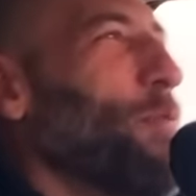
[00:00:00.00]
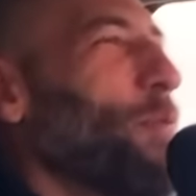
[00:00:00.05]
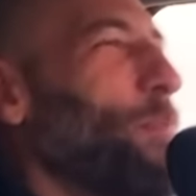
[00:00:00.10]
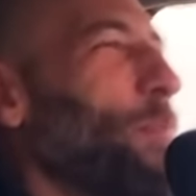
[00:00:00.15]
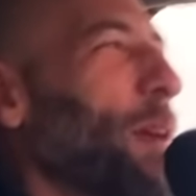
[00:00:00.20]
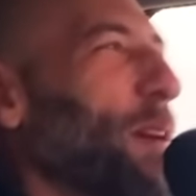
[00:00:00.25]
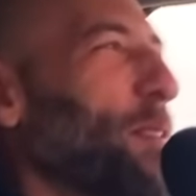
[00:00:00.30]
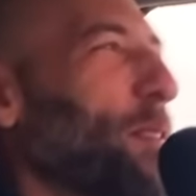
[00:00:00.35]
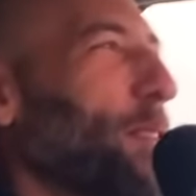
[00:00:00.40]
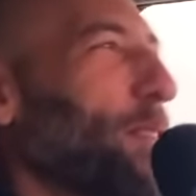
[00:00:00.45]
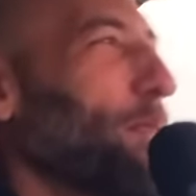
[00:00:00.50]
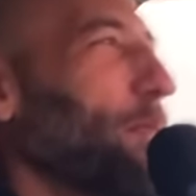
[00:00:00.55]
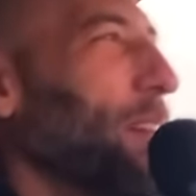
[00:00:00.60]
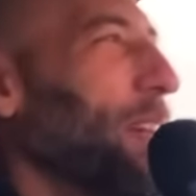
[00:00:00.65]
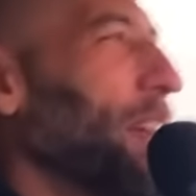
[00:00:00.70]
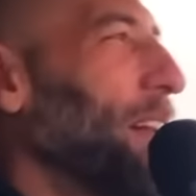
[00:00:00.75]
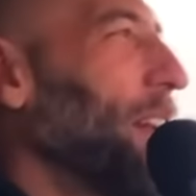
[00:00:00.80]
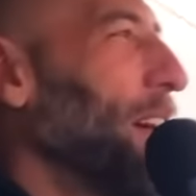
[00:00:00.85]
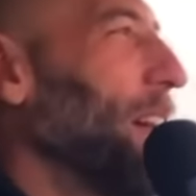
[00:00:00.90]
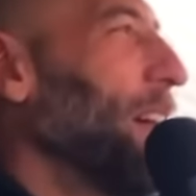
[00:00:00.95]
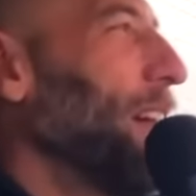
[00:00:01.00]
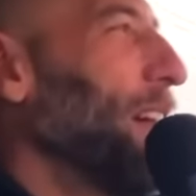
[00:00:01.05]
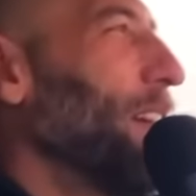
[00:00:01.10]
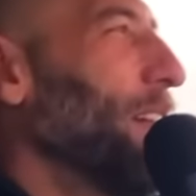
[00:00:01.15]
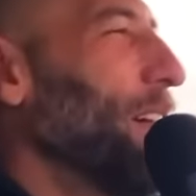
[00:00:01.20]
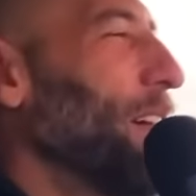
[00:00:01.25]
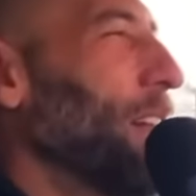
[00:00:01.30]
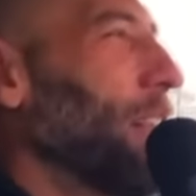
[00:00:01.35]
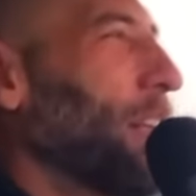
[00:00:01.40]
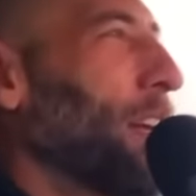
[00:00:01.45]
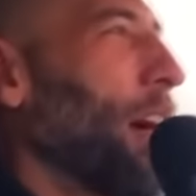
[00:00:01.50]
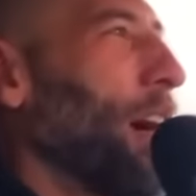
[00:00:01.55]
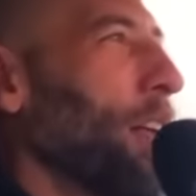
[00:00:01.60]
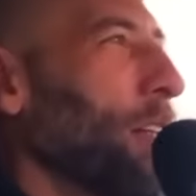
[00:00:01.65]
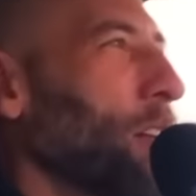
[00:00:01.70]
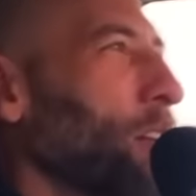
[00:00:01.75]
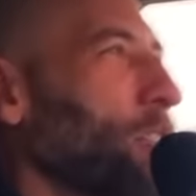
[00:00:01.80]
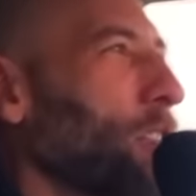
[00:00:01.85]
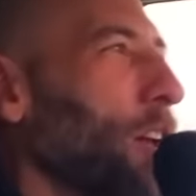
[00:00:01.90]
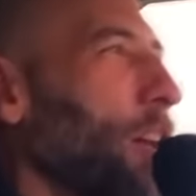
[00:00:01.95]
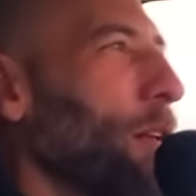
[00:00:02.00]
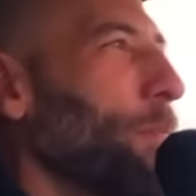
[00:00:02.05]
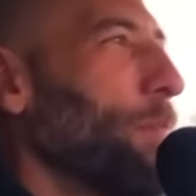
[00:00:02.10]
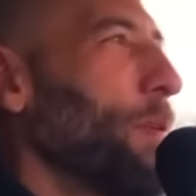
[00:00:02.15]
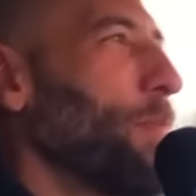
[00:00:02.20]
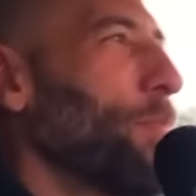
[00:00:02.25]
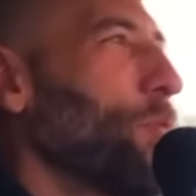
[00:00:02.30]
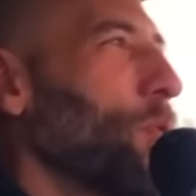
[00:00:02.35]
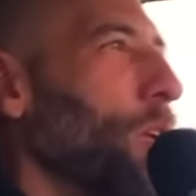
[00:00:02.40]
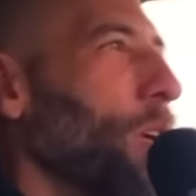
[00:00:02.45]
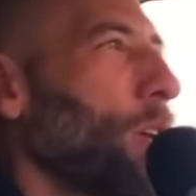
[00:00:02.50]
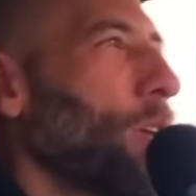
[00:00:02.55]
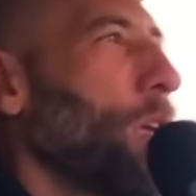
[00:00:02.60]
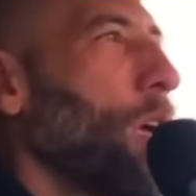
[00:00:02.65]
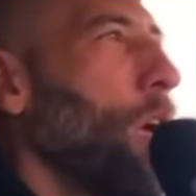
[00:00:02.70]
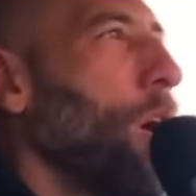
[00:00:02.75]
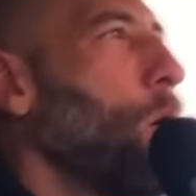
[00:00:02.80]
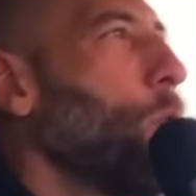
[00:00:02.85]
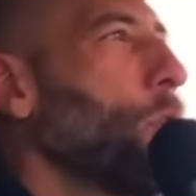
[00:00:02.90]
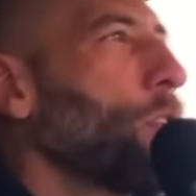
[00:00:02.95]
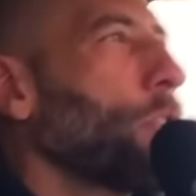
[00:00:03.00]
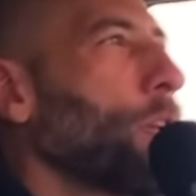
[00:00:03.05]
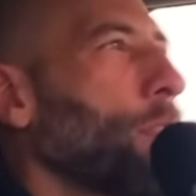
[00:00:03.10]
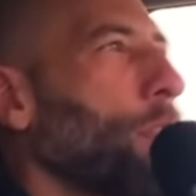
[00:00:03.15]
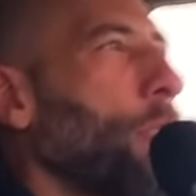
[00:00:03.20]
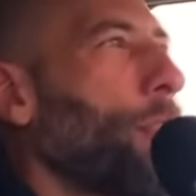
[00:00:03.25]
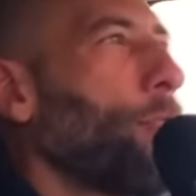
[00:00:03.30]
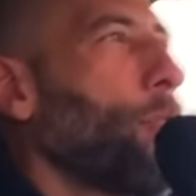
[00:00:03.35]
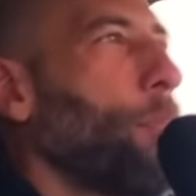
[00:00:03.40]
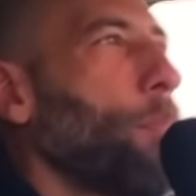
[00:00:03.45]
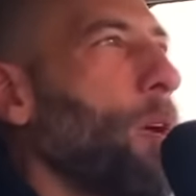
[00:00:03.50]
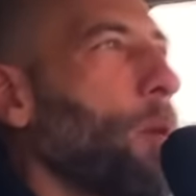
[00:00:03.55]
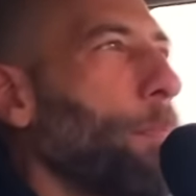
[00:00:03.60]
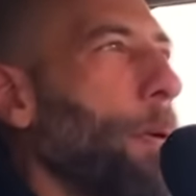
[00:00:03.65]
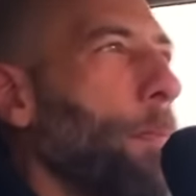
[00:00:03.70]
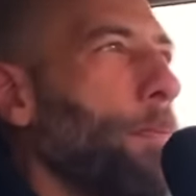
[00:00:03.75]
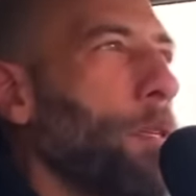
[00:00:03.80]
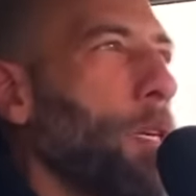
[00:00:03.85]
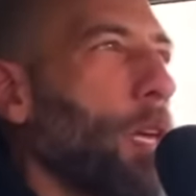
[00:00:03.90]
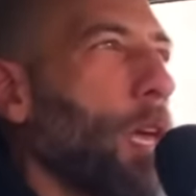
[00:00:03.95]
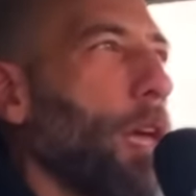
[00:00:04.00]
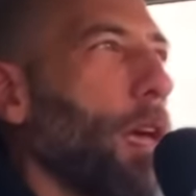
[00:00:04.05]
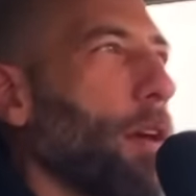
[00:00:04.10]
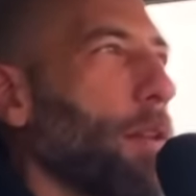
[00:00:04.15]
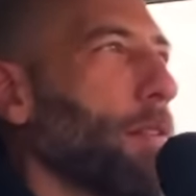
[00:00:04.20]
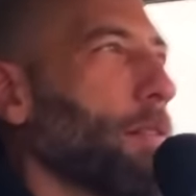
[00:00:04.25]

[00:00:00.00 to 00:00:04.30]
up a picture of me in college, and people were like, oh, where'd you get that throwback Pepsi can?